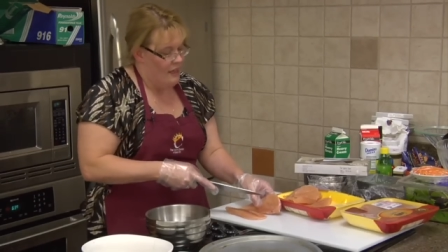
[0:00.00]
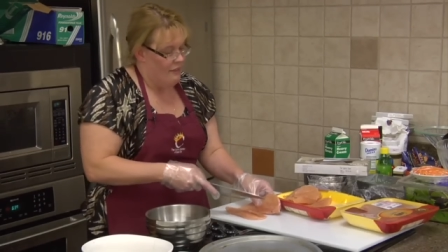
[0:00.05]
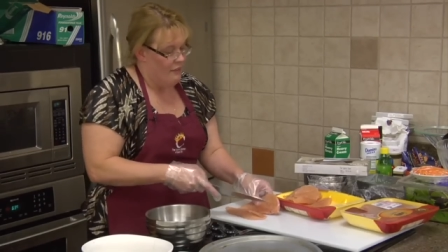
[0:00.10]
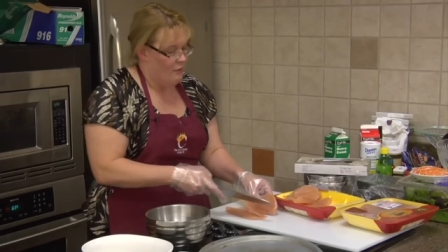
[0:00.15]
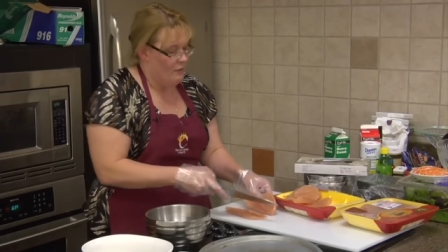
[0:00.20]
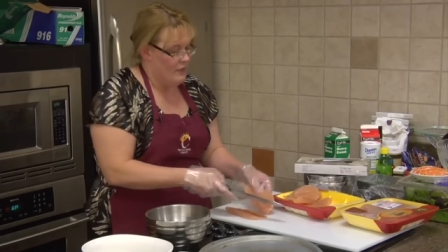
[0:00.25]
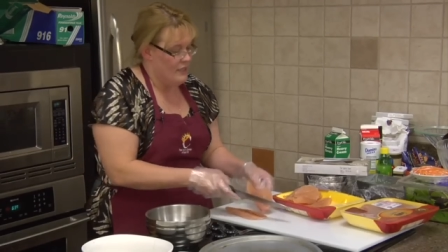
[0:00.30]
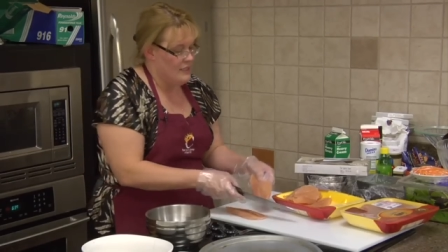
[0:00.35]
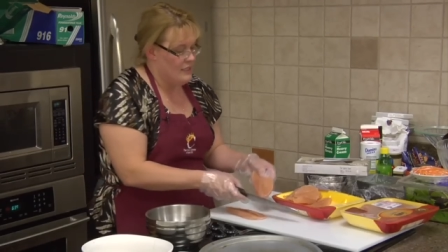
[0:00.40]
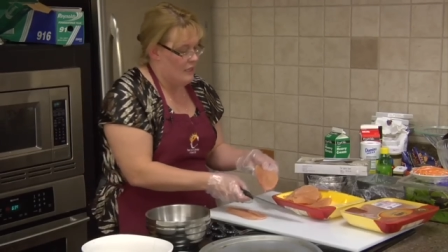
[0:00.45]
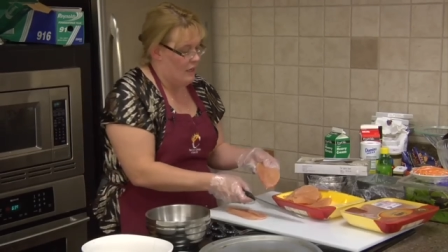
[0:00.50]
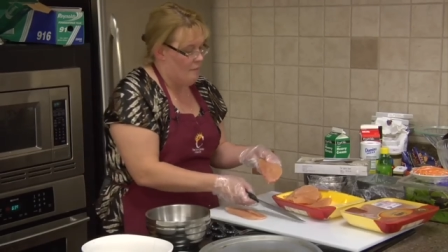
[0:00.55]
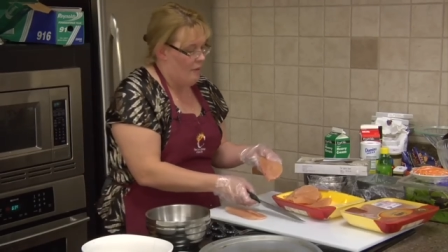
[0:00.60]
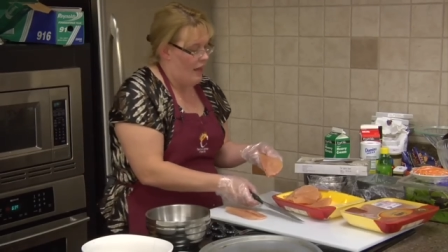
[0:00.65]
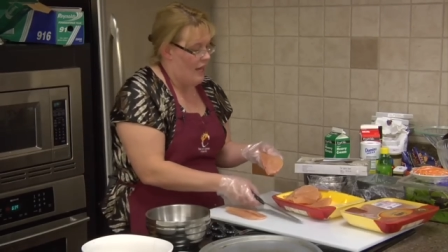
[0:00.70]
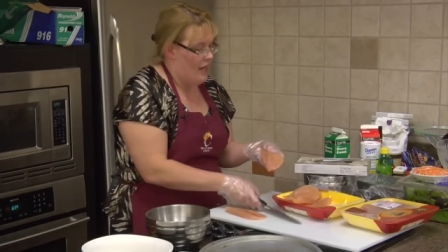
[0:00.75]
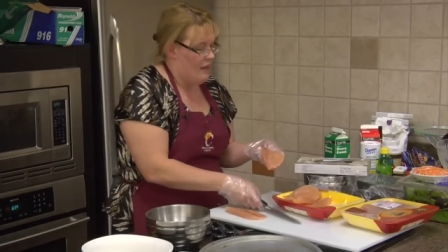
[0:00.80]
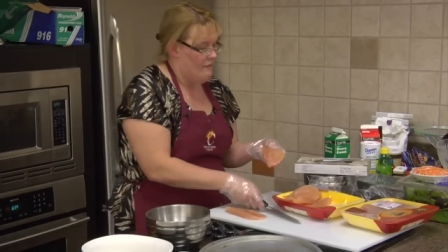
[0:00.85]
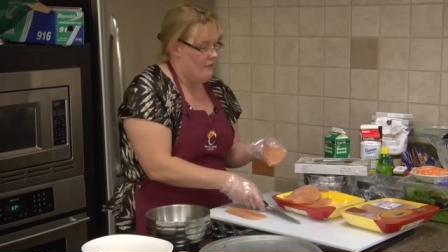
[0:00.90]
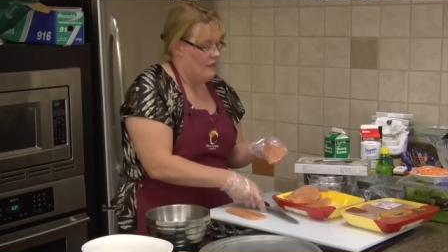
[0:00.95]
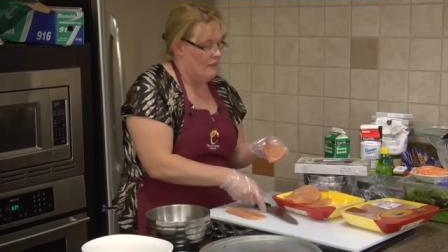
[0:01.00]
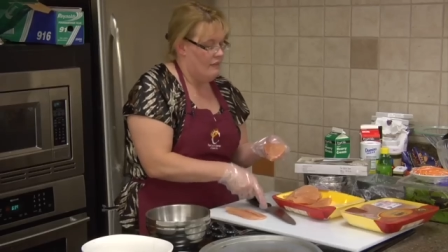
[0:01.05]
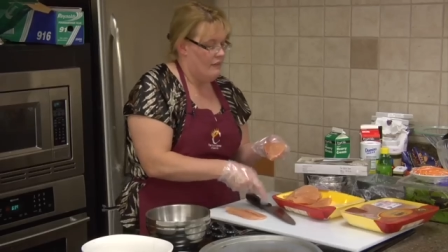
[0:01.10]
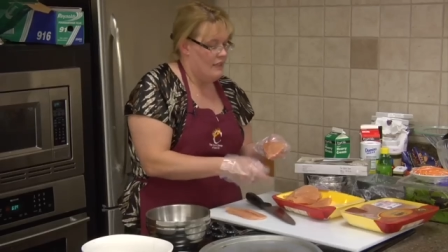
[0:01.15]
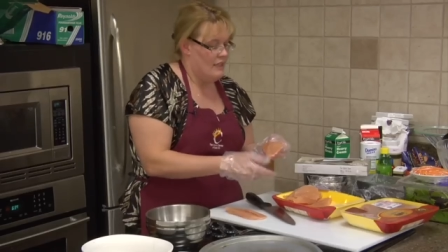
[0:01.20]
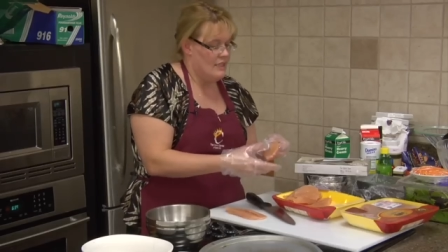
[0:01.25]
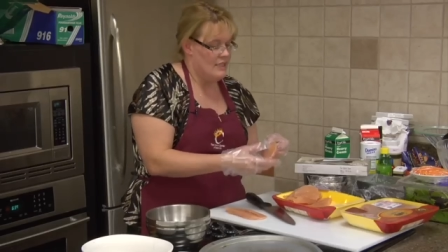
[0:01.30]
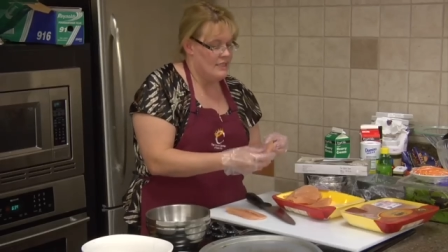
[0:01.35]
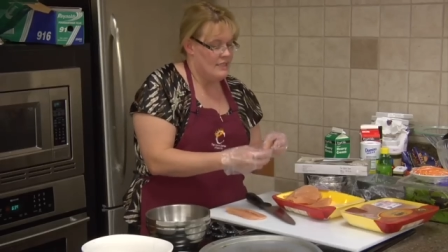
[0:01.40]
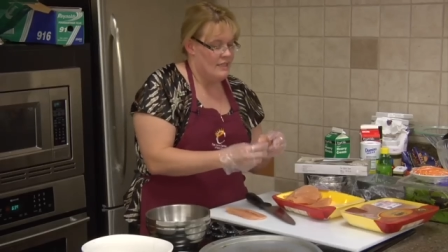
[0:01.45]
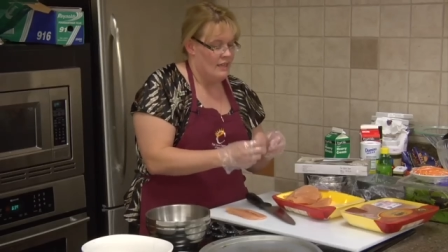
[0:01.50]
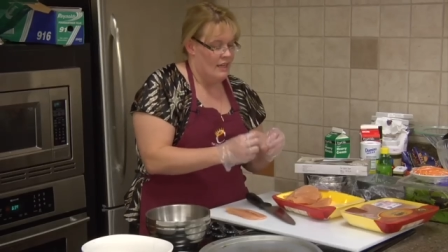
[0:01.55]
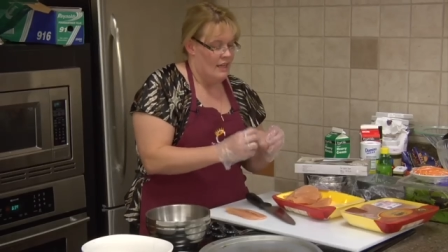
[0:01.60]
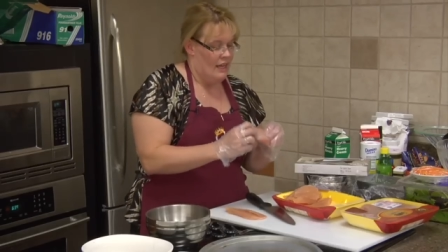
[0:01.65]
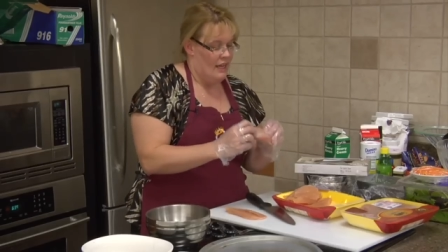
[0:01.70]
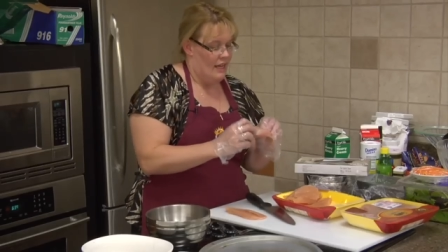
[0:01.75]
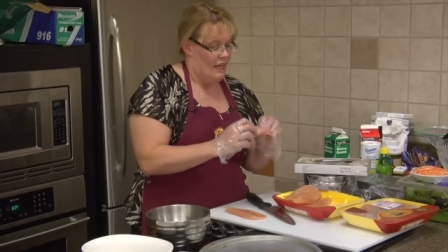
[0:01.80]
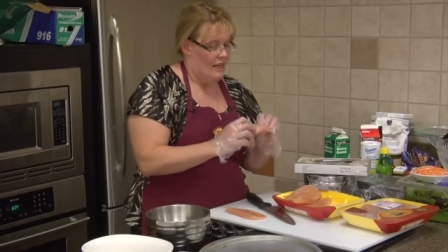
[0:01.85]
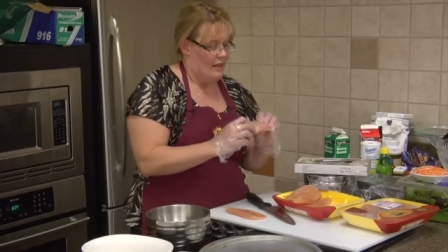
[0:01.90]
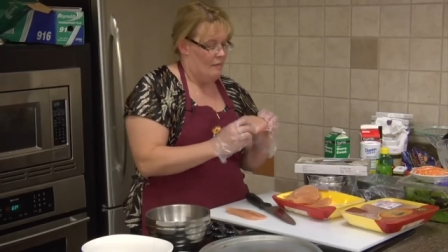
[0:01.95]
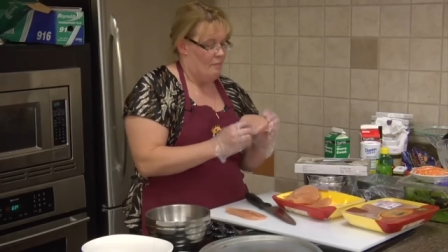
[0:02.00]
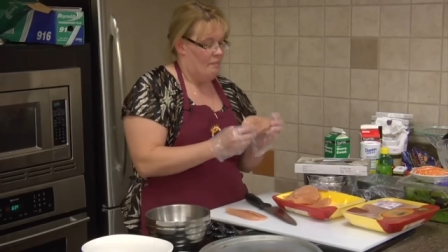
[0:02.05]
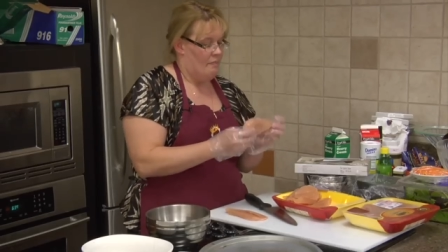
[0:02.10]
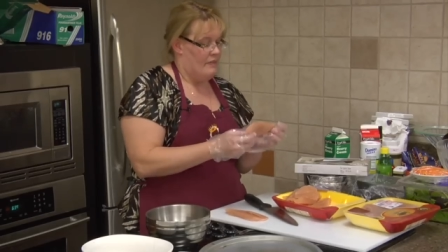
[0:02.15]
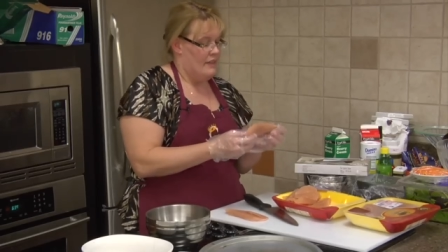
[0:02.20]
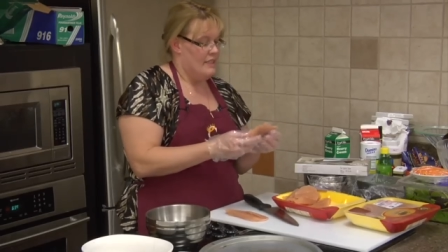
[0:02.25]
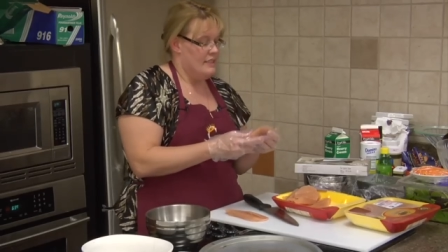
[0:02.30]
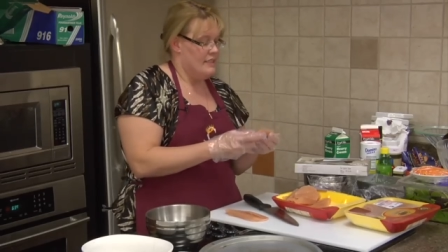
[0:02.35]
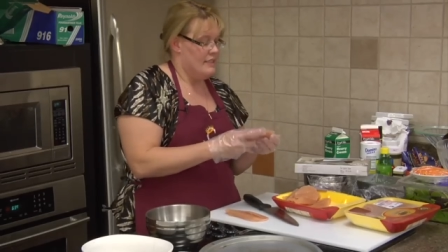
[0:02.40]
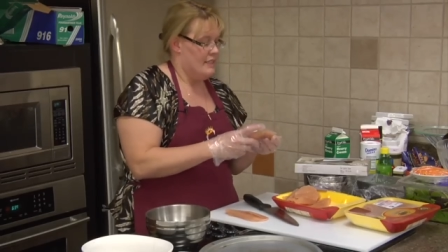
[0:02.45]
The reason I'm having this, this